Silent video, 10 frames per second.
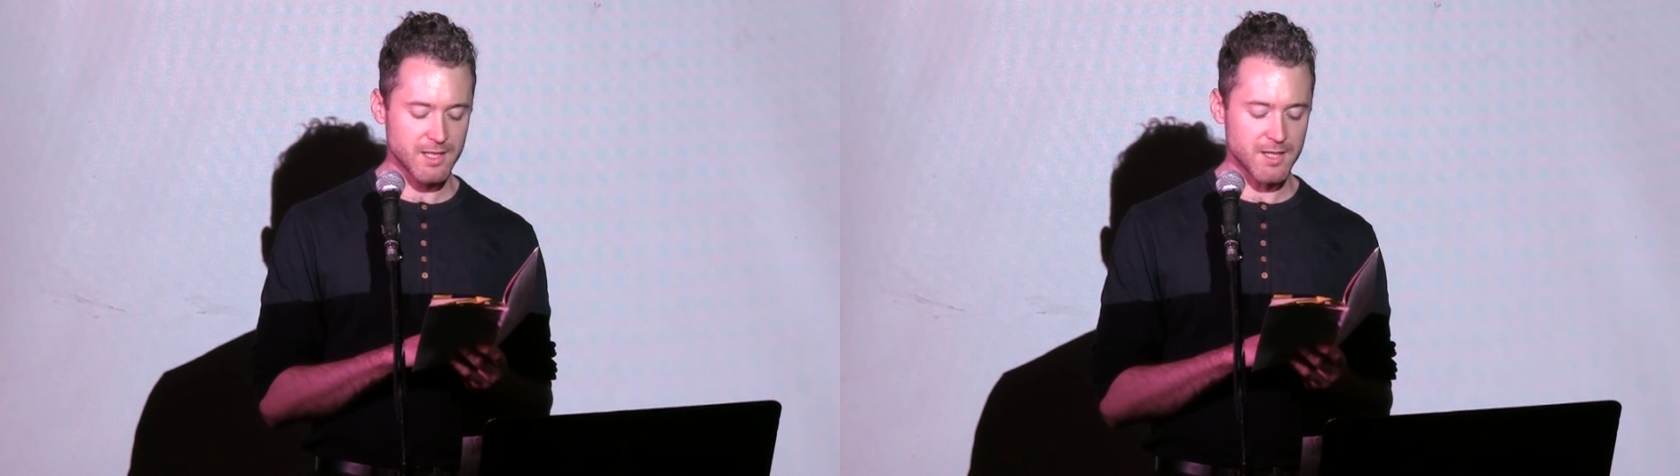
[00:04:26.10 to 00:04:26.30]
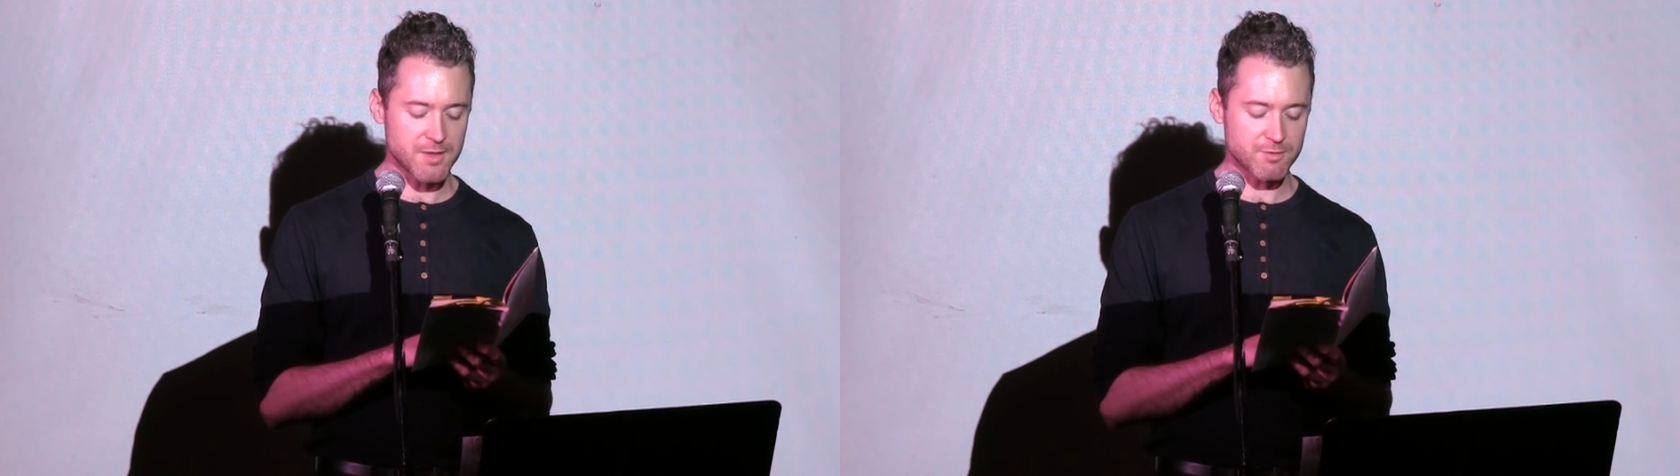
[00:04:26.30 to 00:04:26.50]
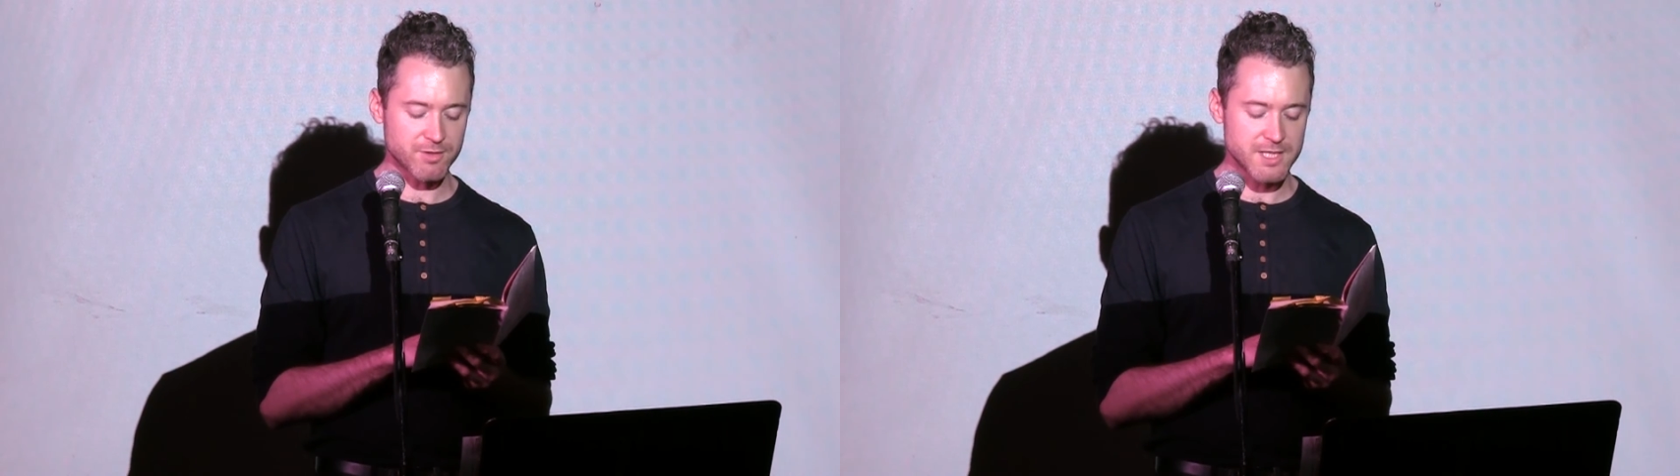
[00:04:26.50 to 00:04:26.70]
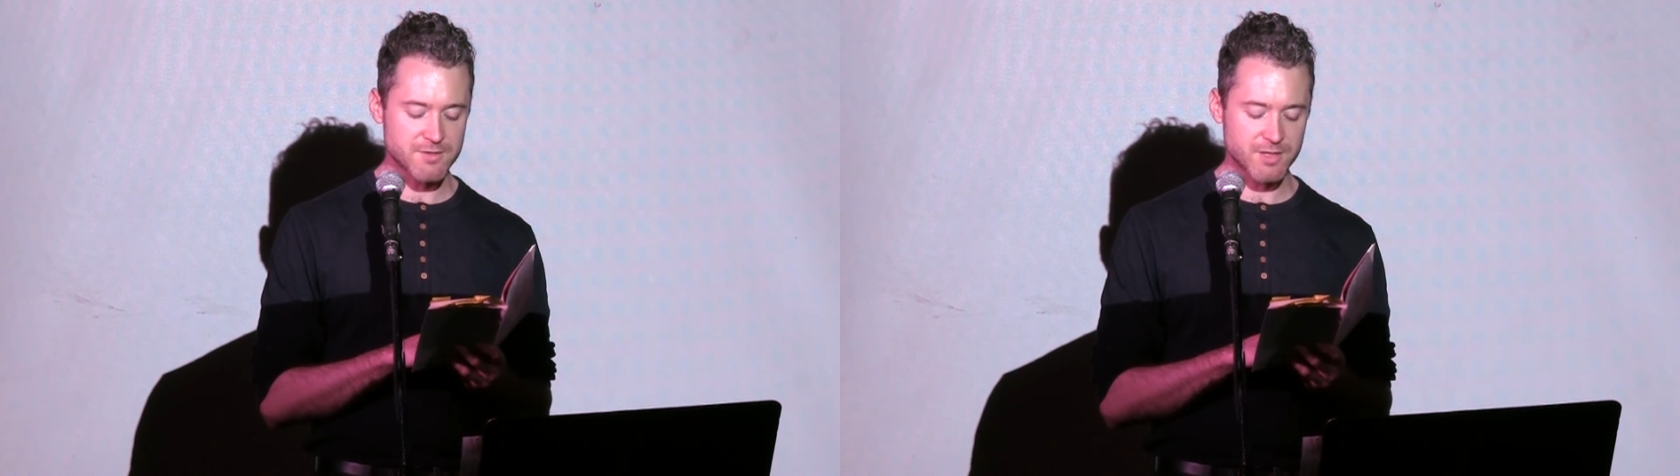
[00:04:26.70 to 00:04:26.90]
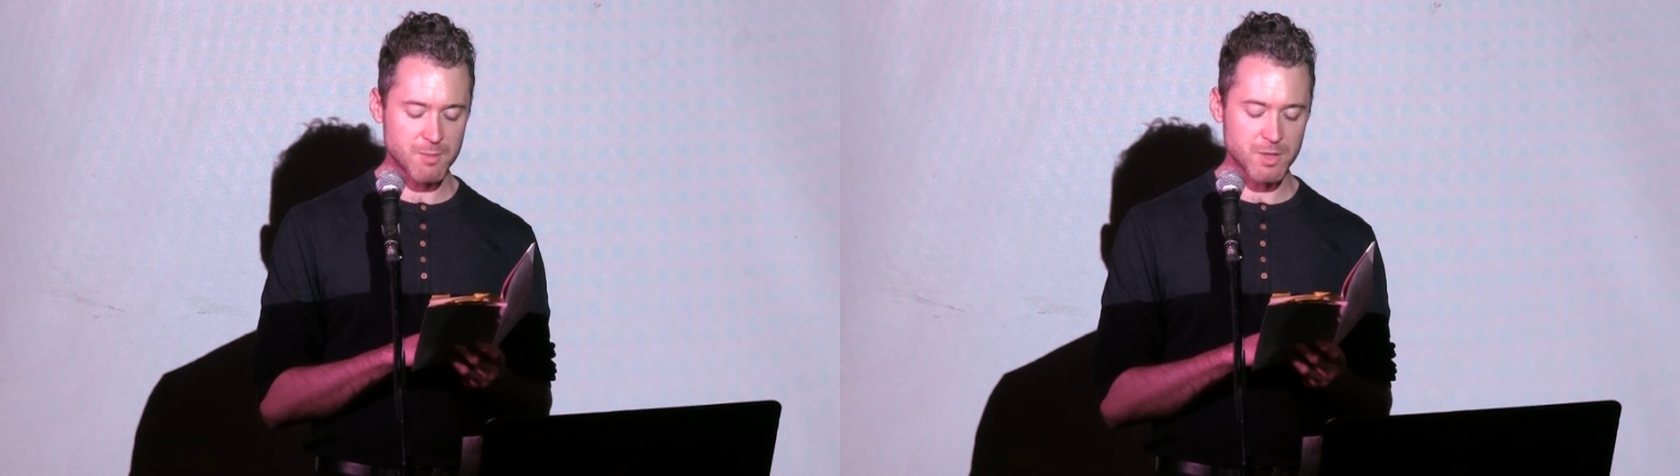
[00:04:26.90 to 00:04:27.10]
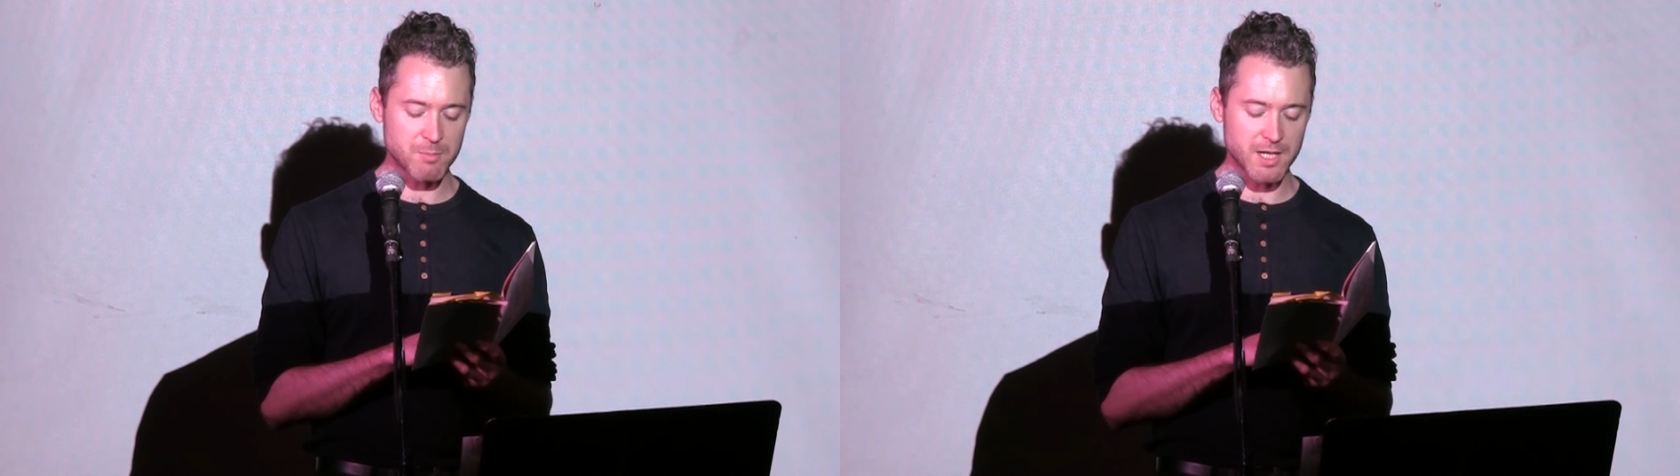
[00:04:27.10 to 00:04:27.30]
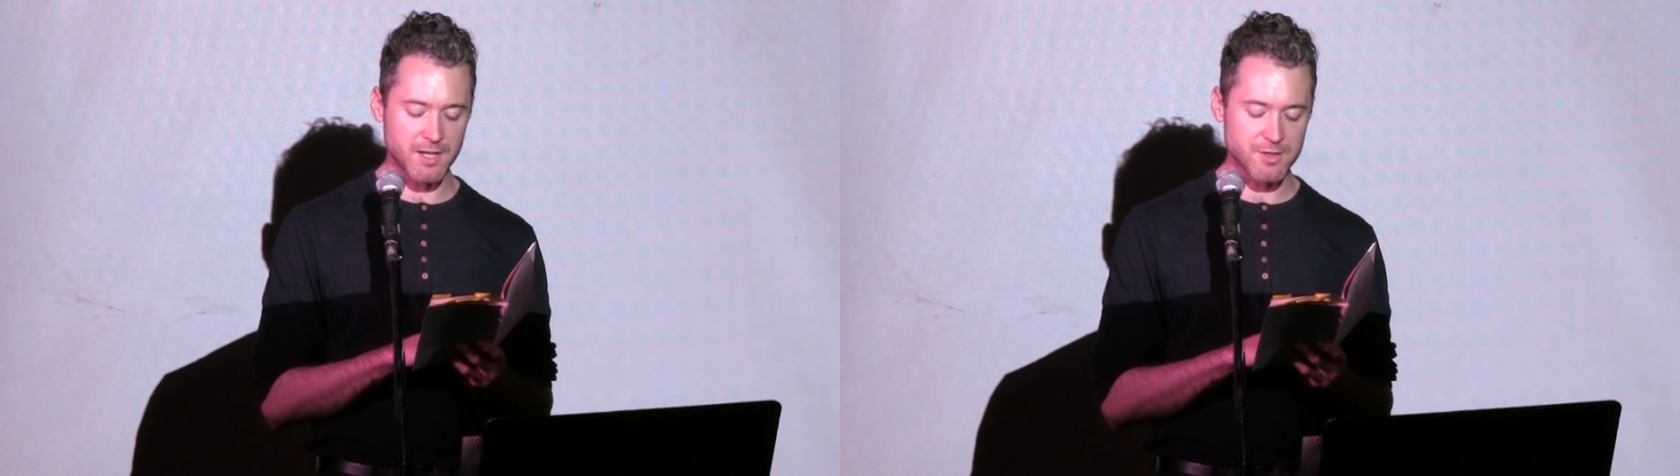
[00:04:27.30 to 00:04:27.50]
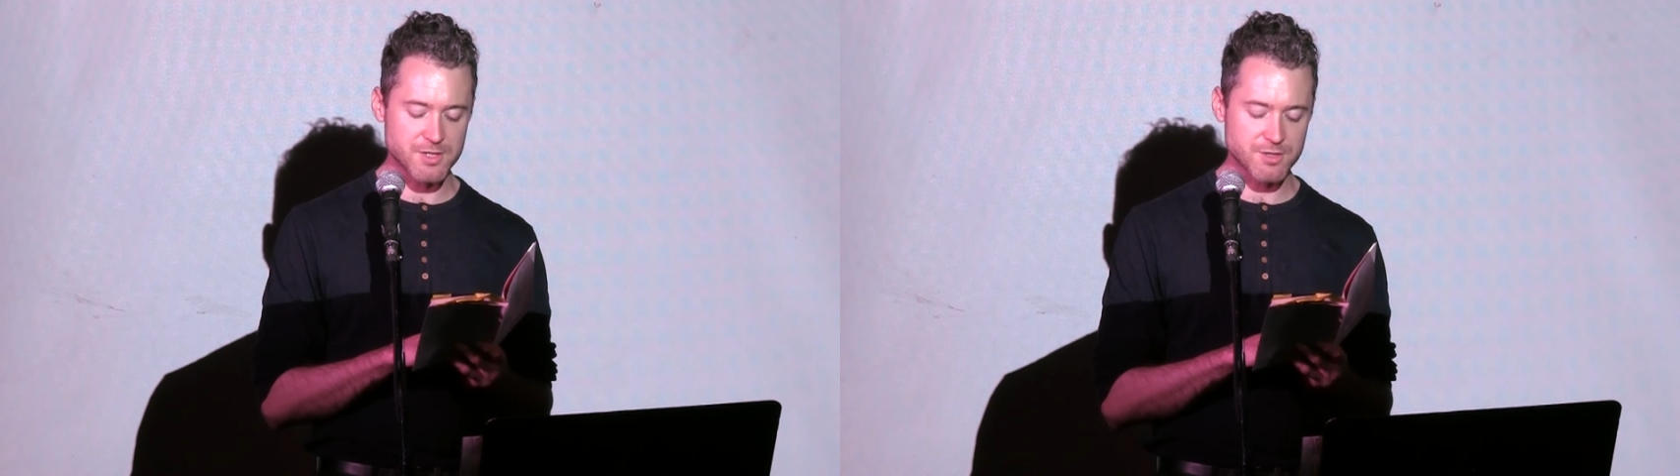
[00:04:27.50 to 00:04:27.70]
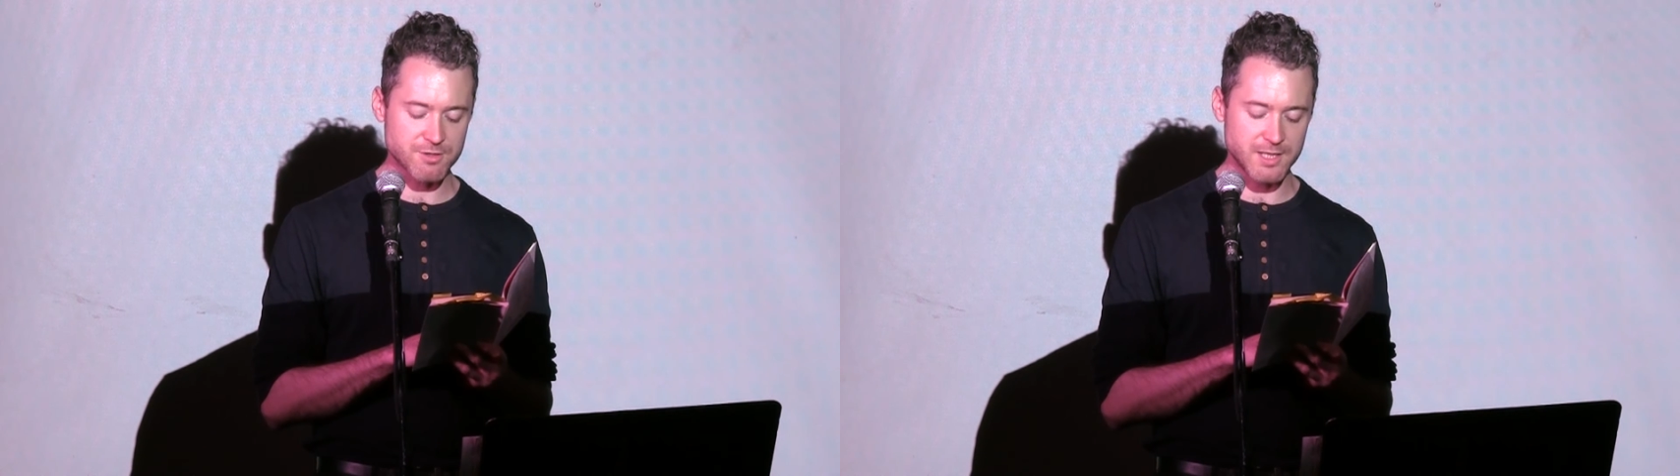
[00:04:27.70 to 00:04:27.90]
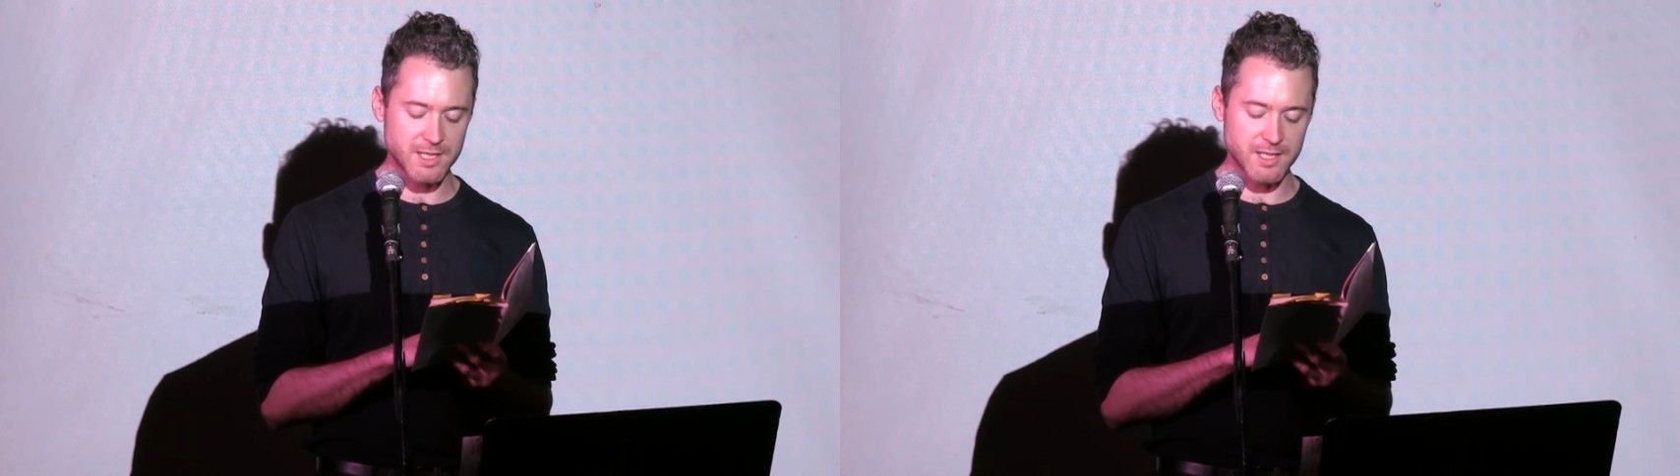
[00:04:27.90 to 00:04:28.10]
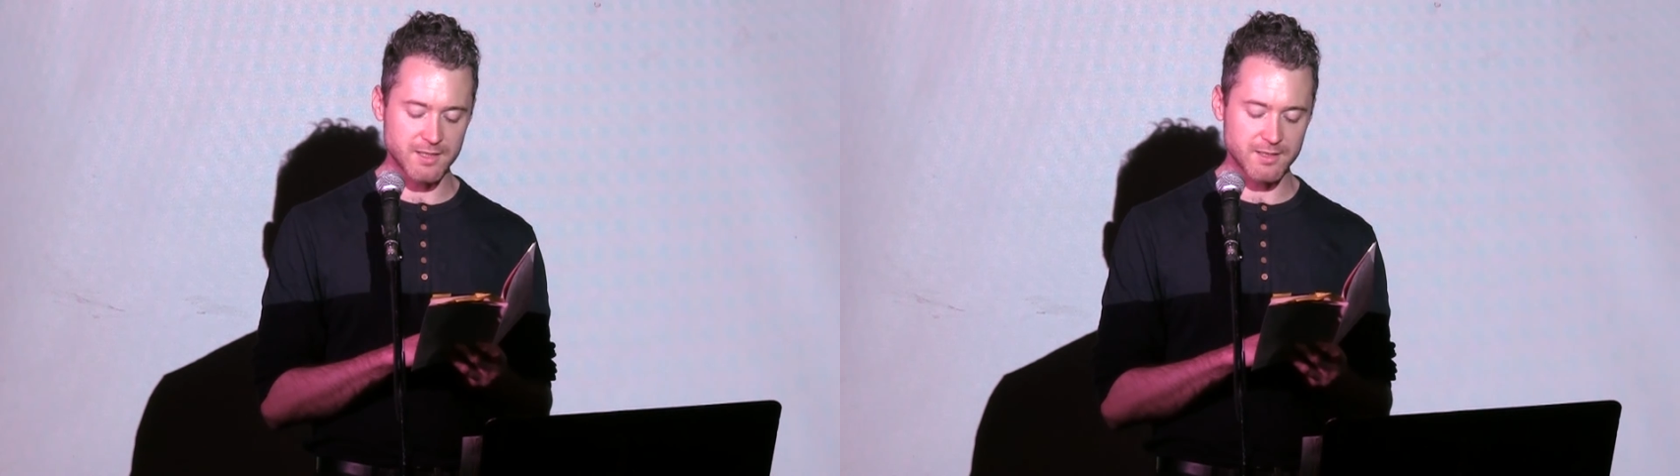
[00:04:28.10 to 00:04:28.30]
In the freeze frame on my other screen,